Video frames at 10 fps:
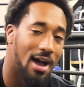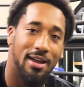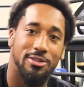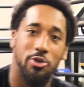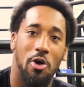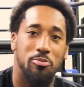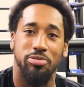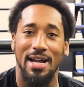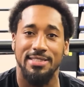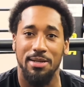it's called
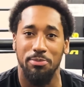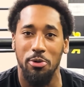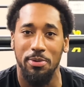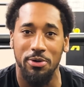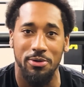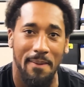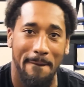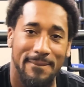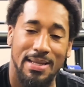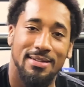Project Boo Boo,
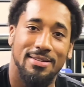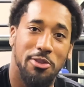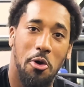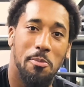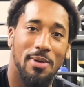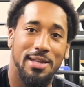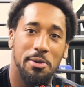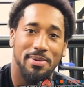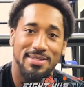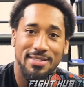the No Monkey
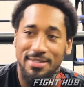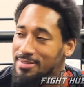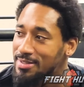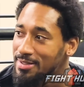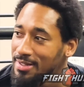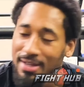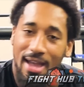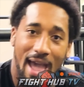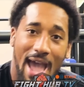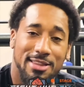Business,
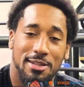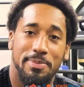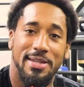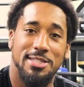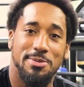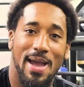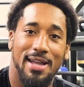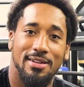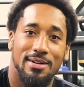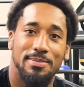Act Up, Get
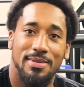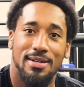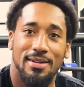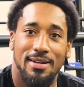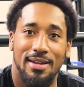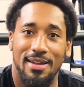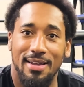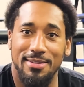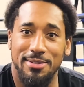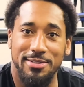Smacked Up.
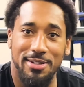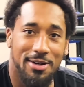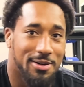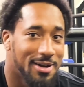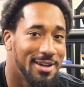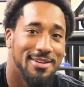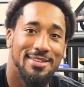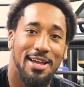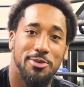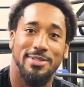And so
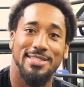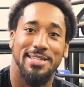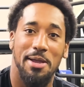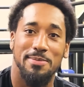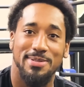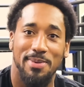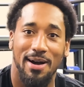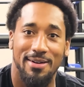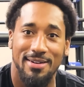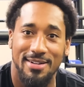that's what this camp's about.